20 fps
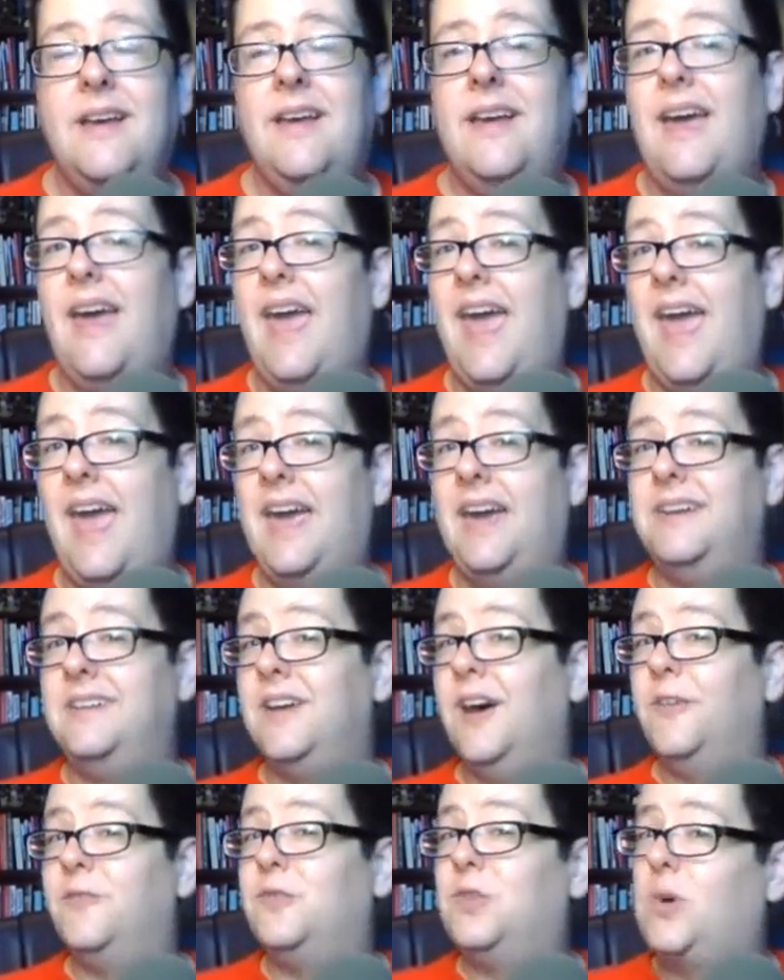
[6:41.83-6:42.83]
And
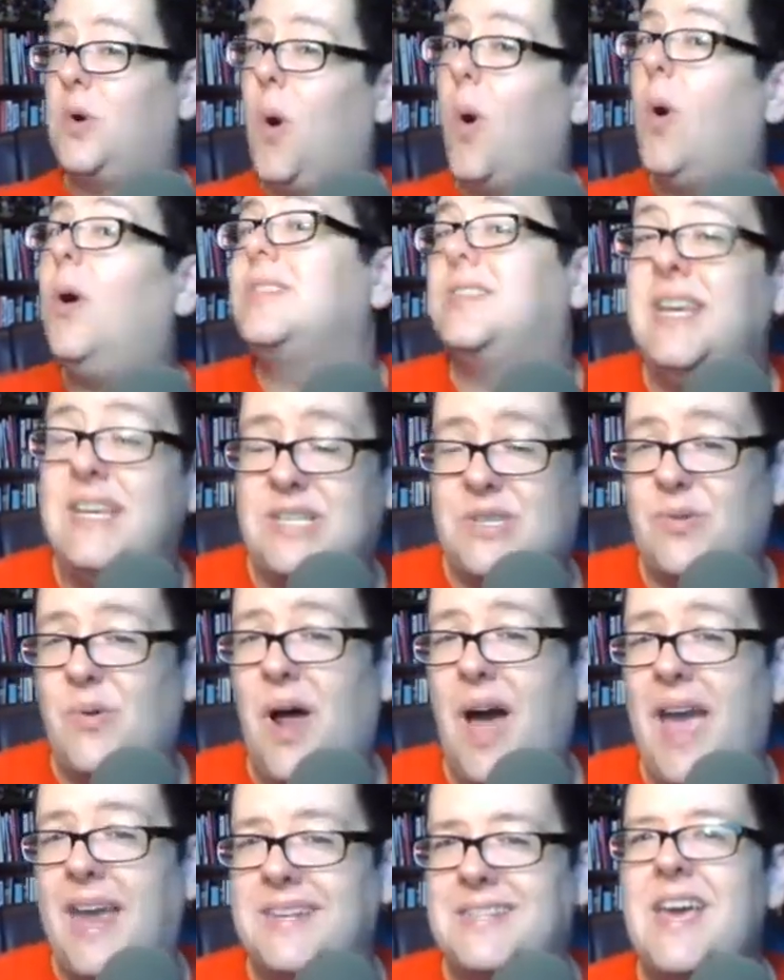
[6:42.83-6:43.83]
of course he's
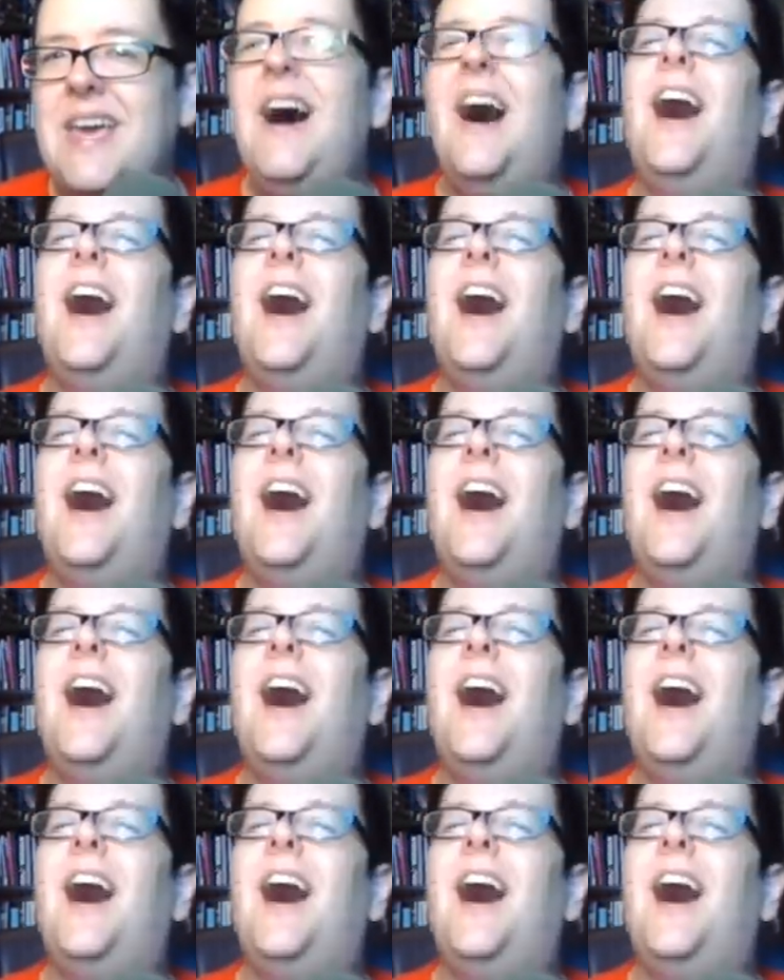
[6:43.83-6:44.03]
right.